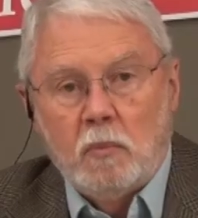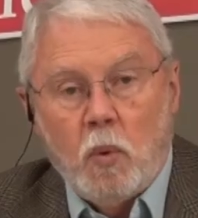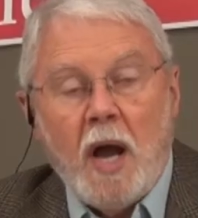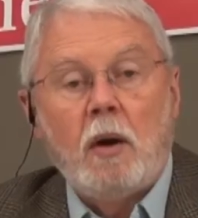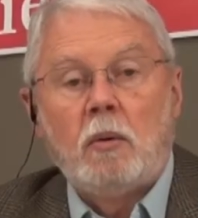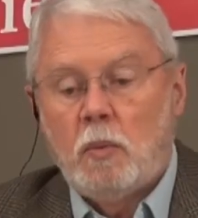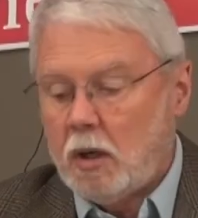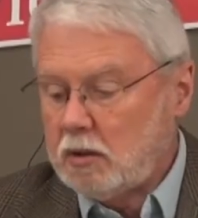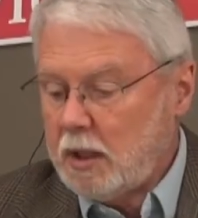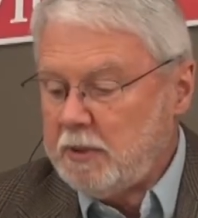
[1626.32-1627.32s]
Wow.
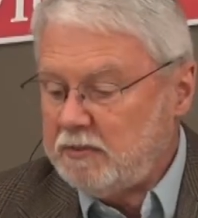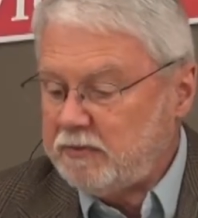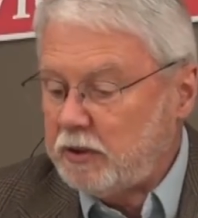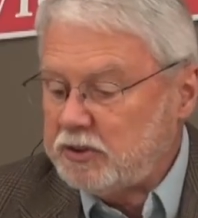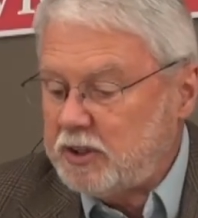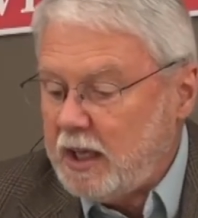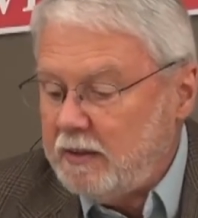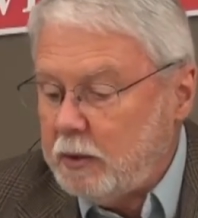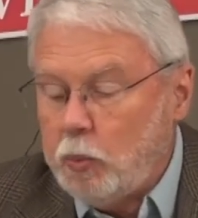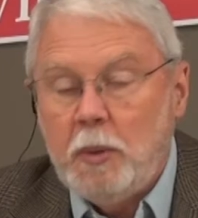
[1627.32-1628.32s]
Well, let me first say
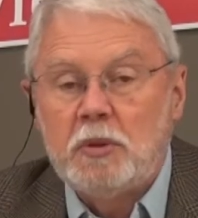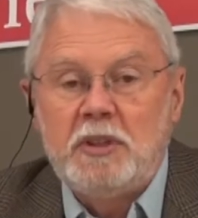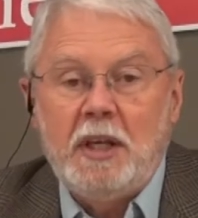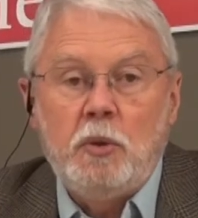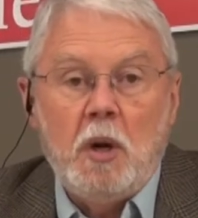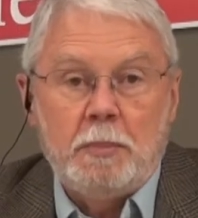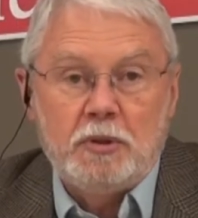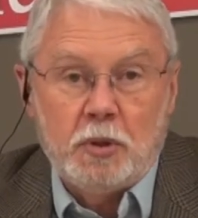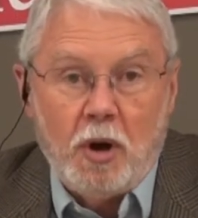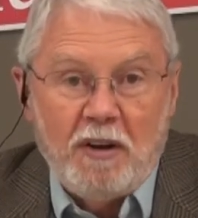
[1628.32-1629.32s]
that we will take you up
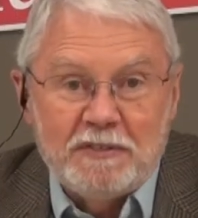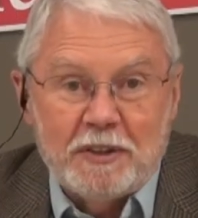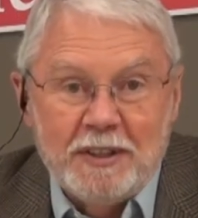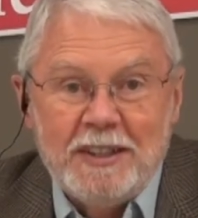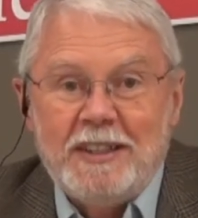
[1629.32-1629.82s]
on your offer